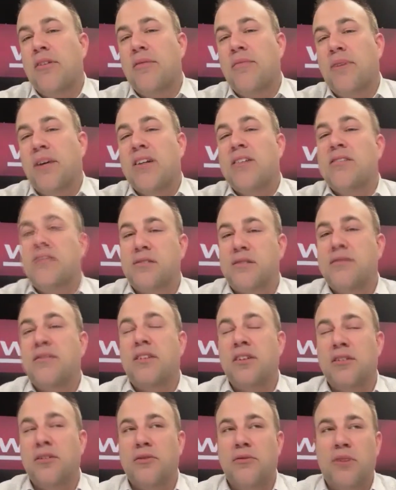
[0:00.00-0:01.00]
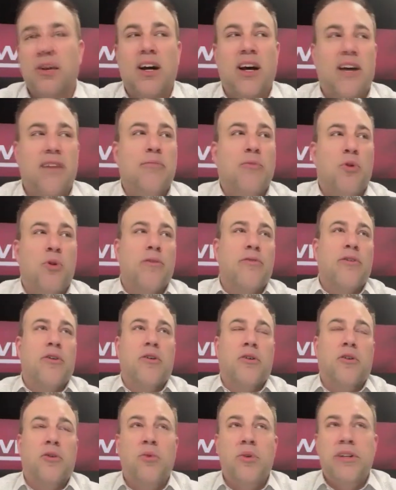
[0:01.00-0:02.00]
because you have more
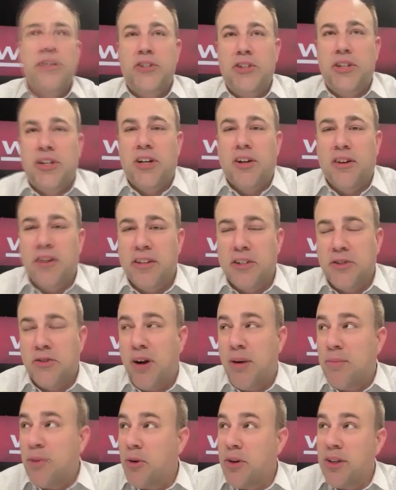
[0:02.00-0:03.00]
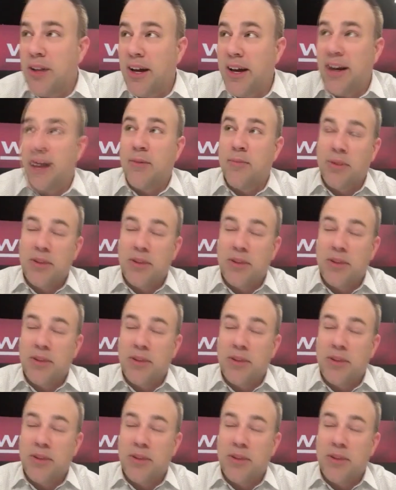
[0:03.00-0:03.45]
vertical wind shear in the tropical Atlantic.